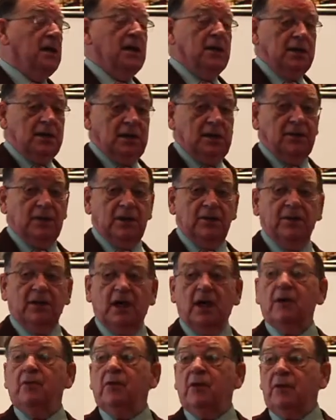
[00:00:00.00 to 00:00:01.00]

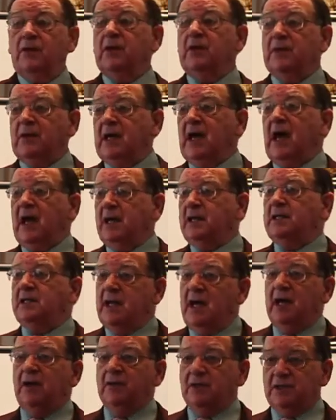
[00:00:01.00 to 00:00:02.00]
the
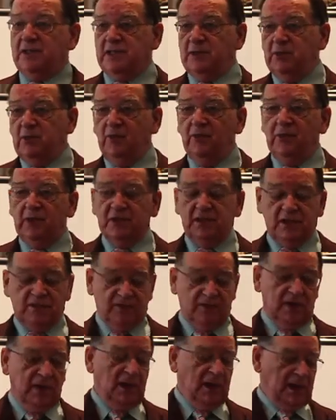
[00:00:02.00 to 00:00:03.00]
anti-heresy movements
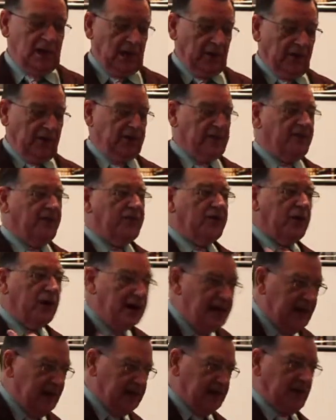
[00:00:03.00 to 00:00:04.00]
of a rather
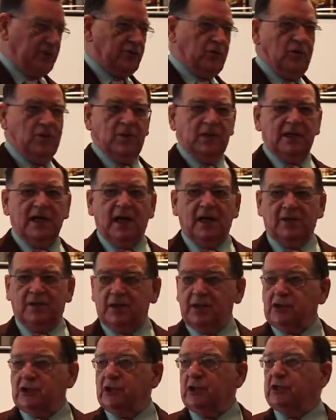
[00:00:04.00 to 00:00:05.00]
frenetic Roman
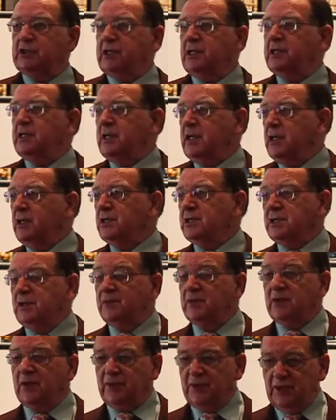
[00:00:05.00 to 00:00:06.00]
Catholic Church under
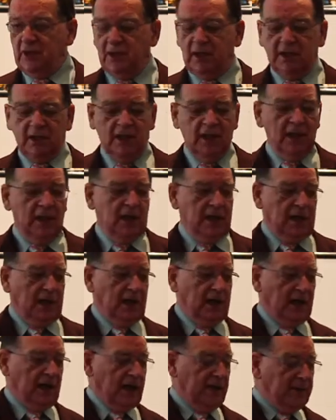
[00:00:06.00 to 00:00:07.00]
Innocent III.
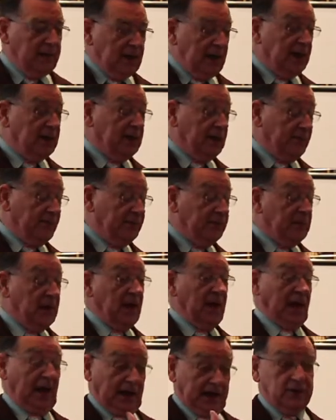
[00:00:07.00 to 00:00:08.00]
I mean,
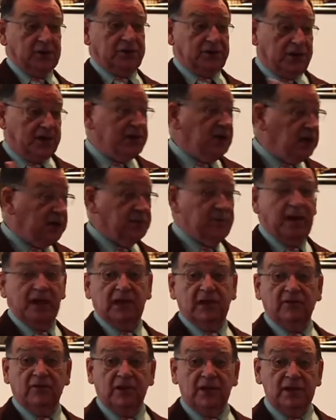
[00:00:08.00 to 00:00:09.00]
I used to teach
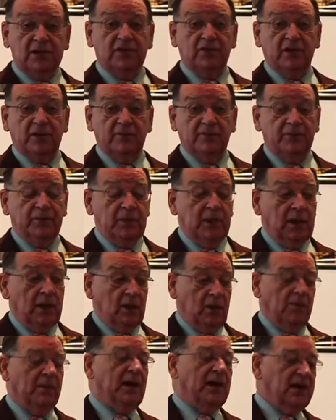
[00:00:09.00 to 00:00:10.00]
medieval history,
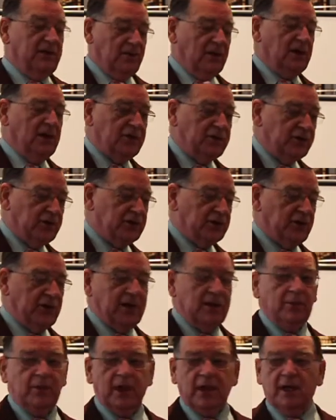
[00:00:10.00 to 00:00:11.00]
or medieval literature
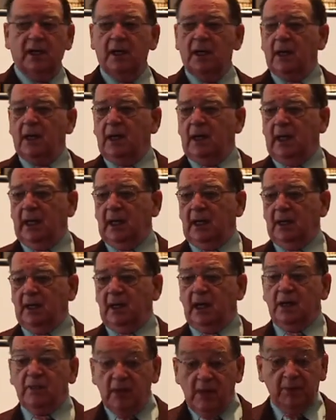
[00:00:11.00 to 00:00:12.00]
anyway, and
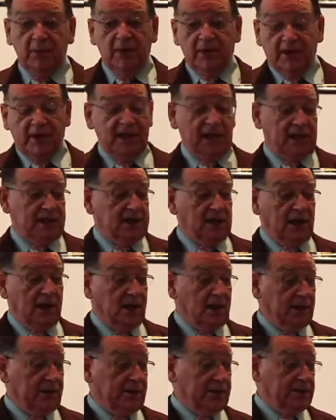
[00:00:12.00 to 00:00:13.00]
I remember the
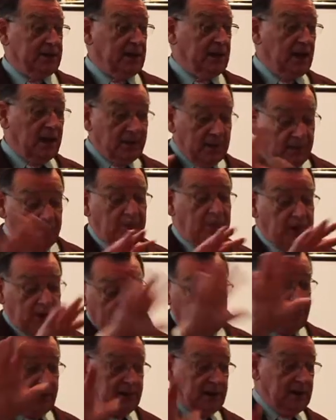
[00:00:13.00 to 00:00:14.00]
Cathars, and I
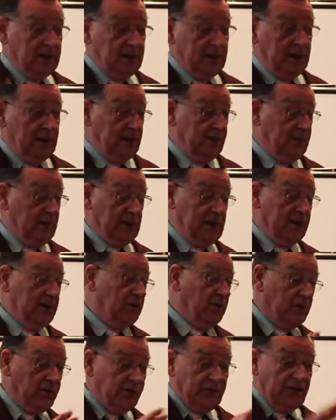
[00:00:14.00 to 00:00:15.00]
remember the, you
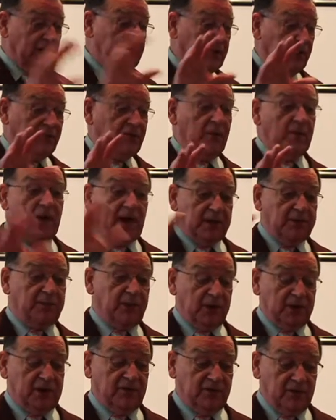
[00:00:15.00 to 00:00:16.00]
know, figuring from that
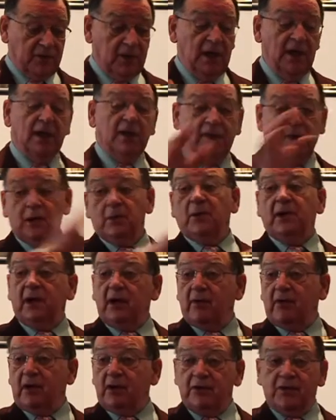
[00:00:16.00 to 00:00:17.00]
point of view. Then when I
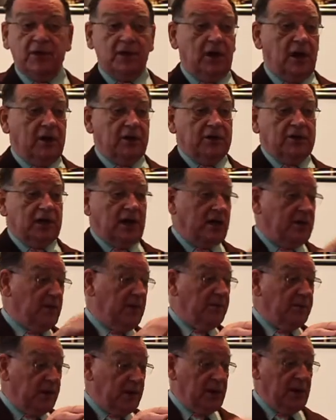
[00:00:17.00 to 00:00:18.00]
read theology, I
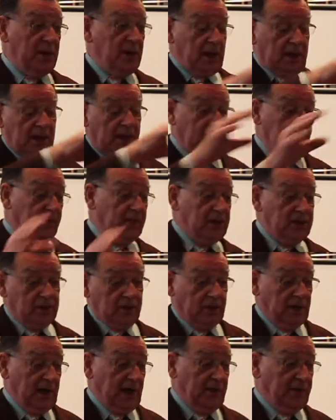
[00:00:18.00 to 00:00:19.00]
remember it
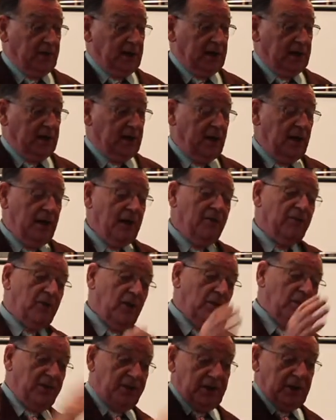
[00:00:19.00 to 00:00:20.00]
all happening
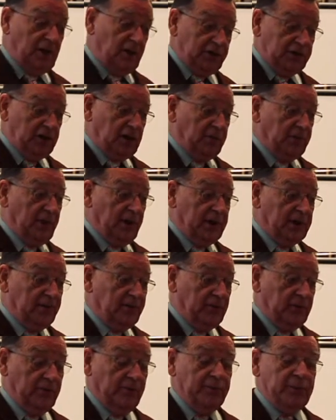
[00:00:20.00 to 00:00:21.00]
from a theological point of
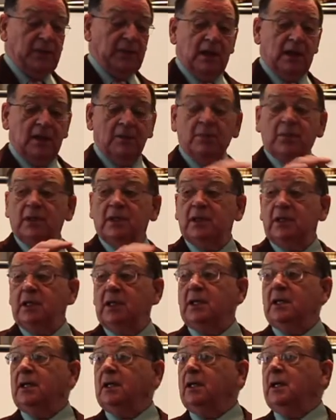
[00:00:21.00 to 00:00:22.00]
view. But
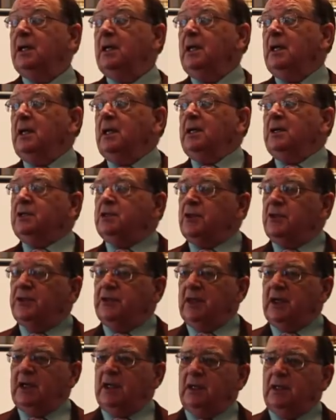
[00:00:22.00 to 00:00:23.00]
here, to
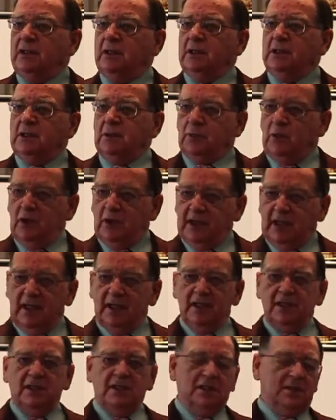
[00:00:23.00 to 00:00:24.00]
think that the
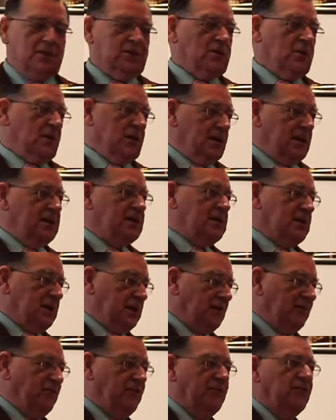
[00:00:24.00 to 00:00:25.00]
Waldensians, or at least
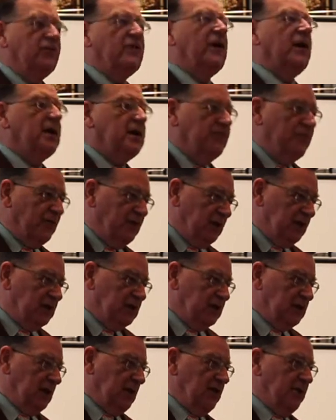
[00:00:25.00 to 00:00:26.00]
the very
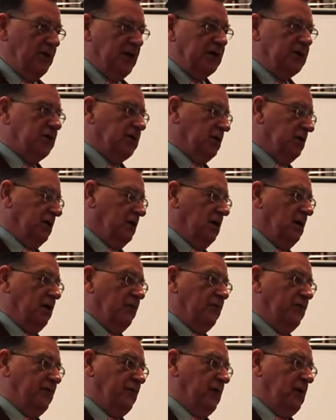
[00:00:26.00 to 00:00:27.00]
first generation
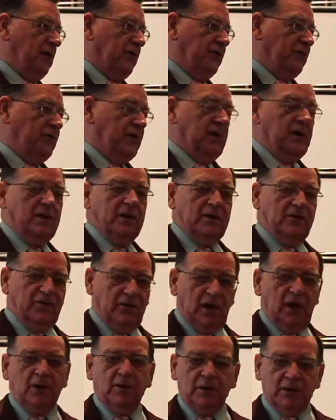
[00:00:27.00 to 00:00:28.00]
of the
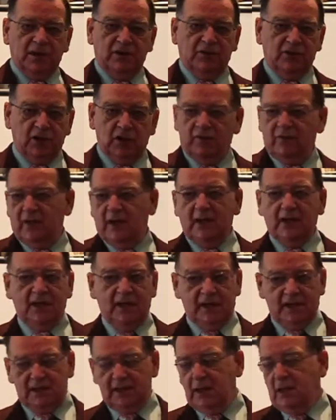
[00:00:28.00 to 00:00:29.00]
followers of Jean
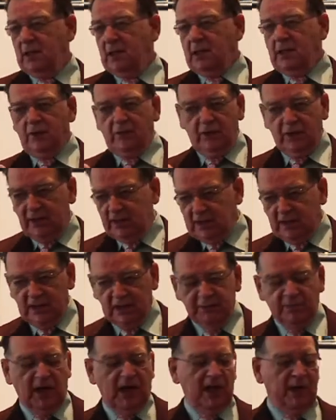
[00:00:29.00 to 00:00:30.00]
Valdès, reading
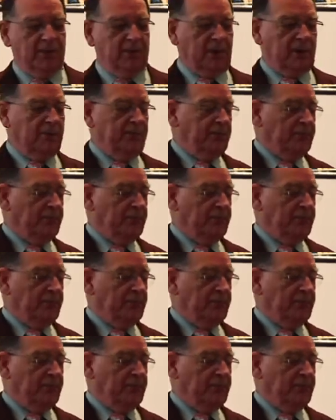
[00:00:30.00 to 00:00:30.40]
his Bible,